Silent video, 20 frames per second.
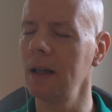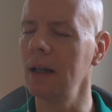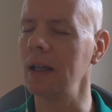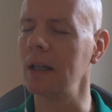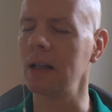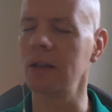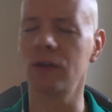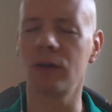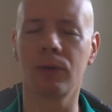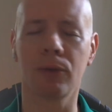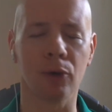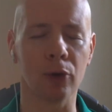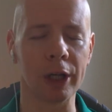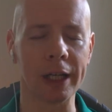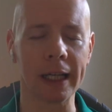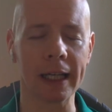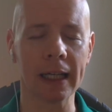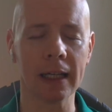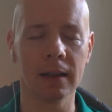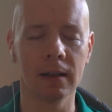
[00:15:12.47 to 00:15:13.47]
it is
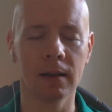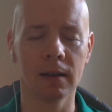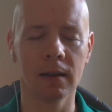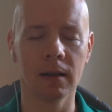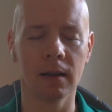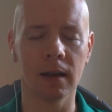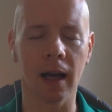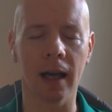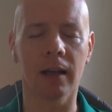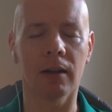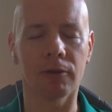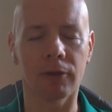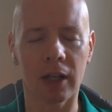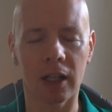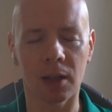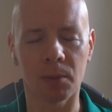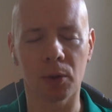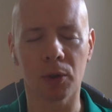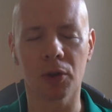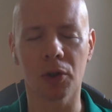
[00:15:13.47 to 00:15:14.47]
free and
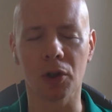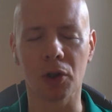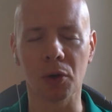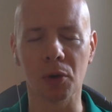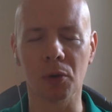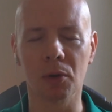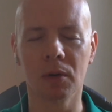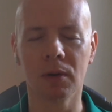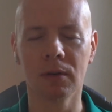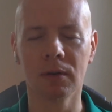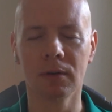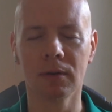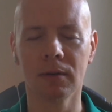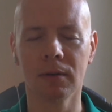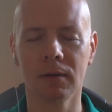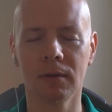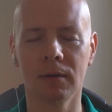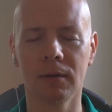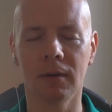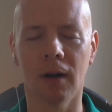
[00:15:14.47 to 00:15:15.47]
available to you
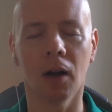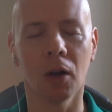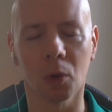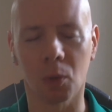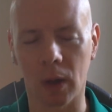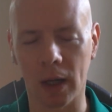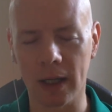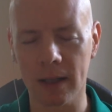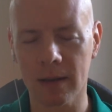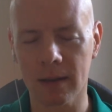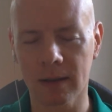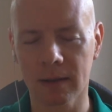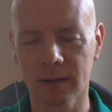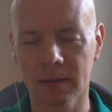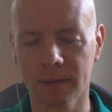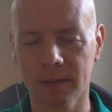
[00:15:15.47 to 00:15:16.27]
always.